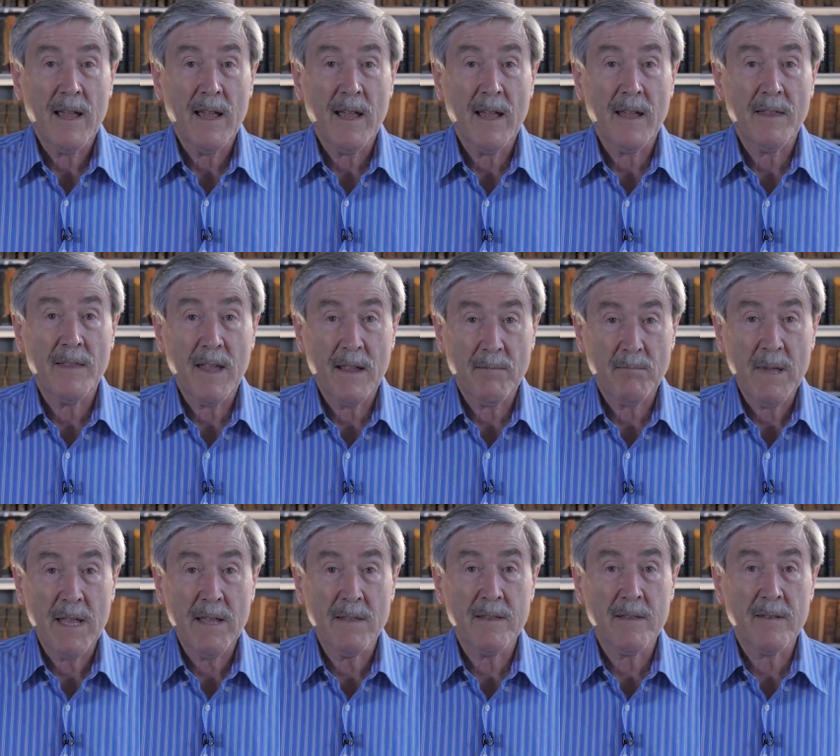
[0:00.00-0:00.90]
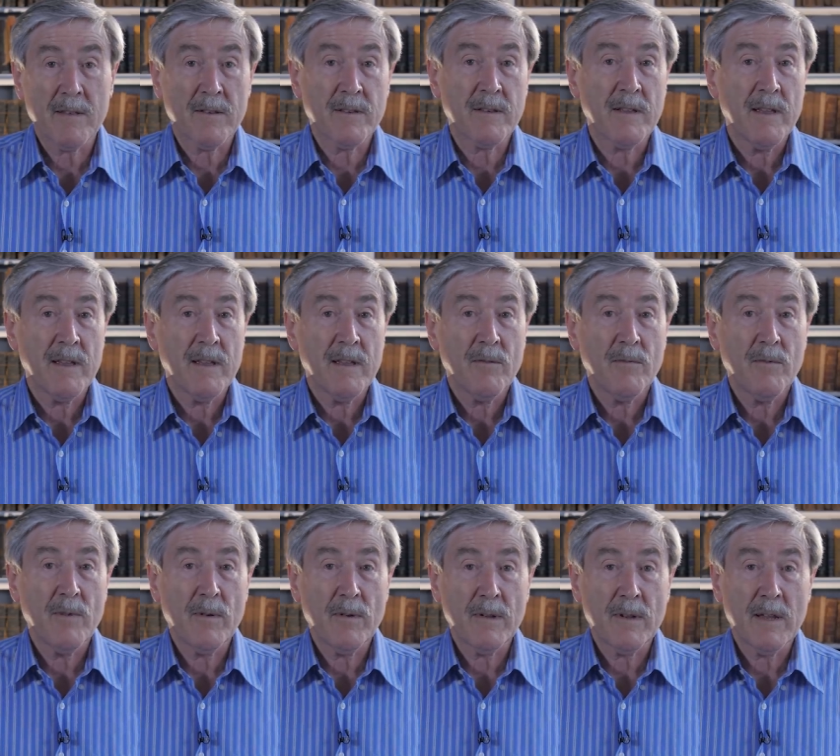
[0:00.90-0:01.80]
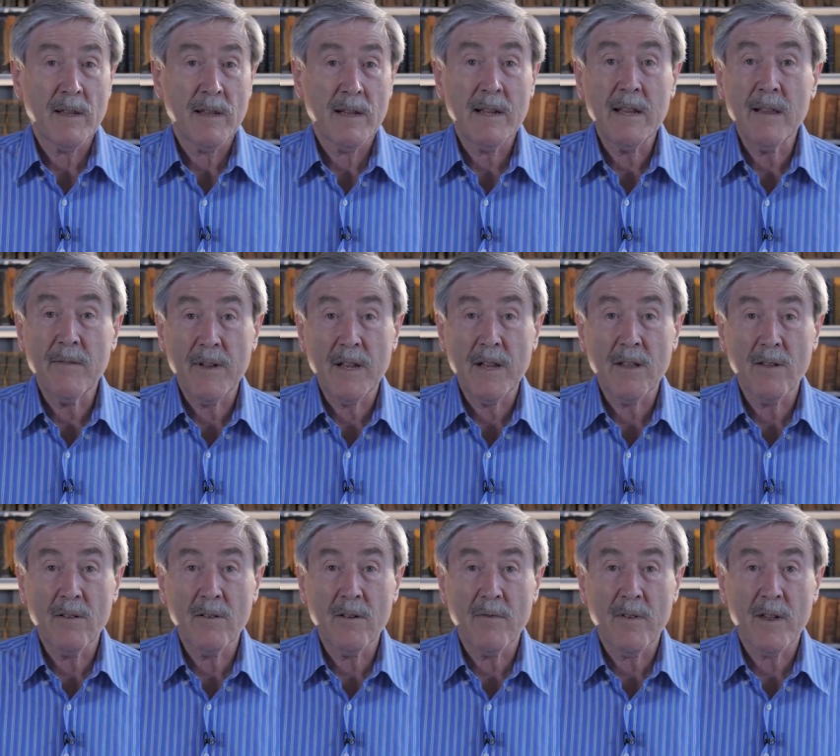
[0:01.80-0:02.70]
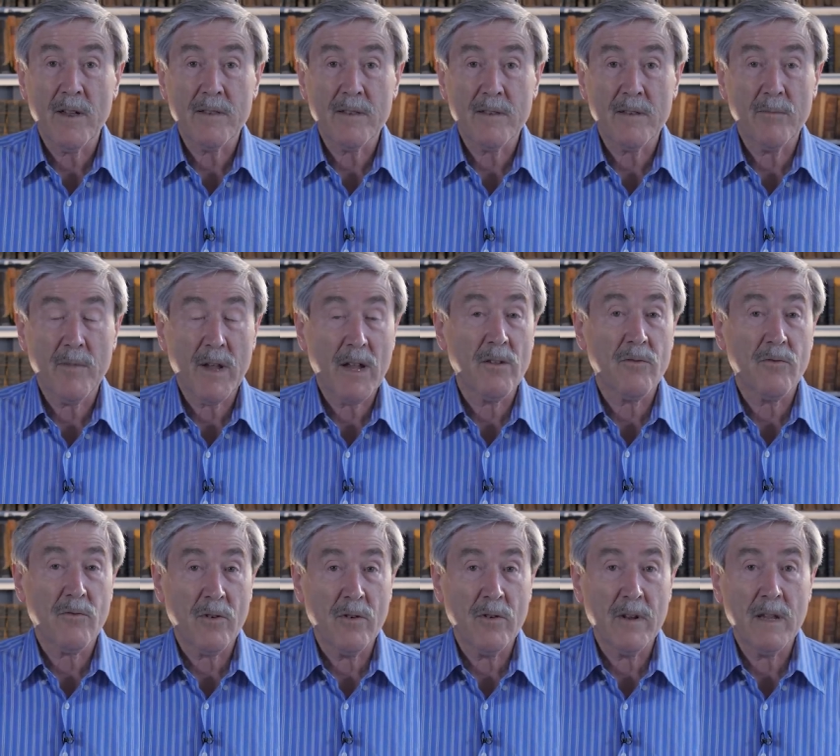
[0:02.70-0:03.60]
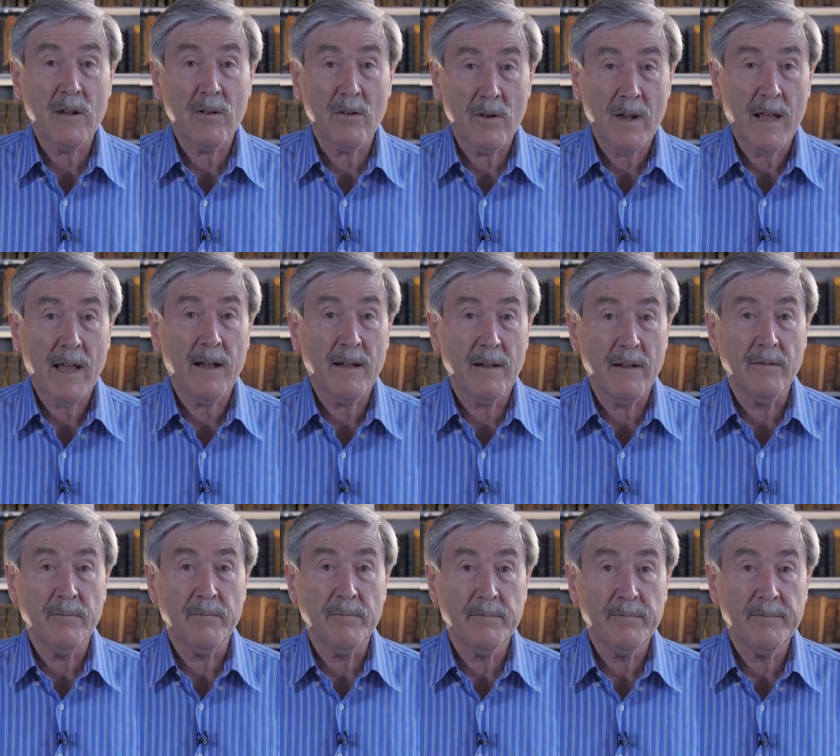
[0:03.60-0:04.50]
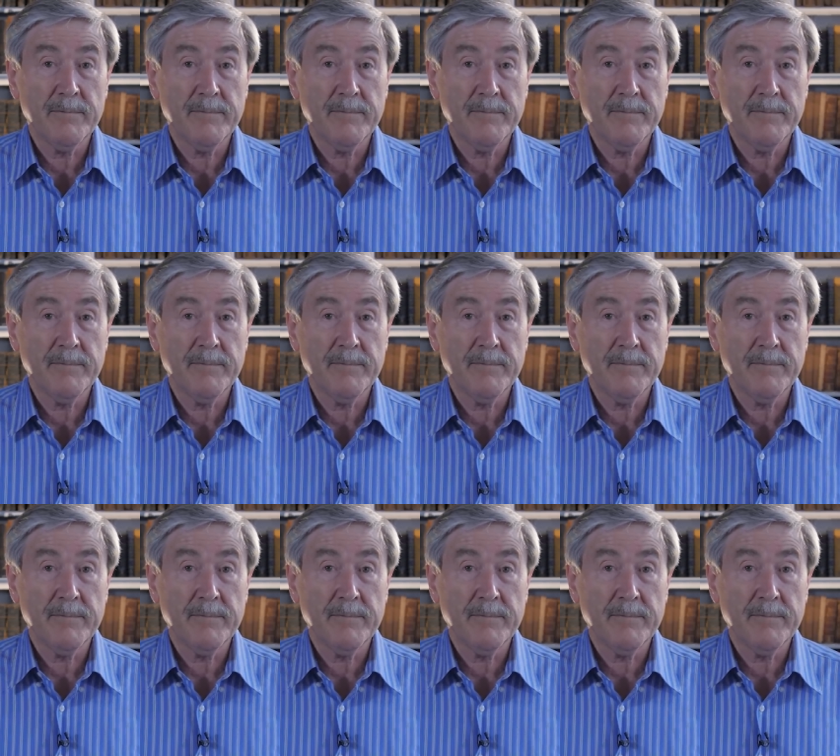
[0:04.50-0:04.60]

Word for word: Uh, that means that we would live in a universe that we could truly call our home.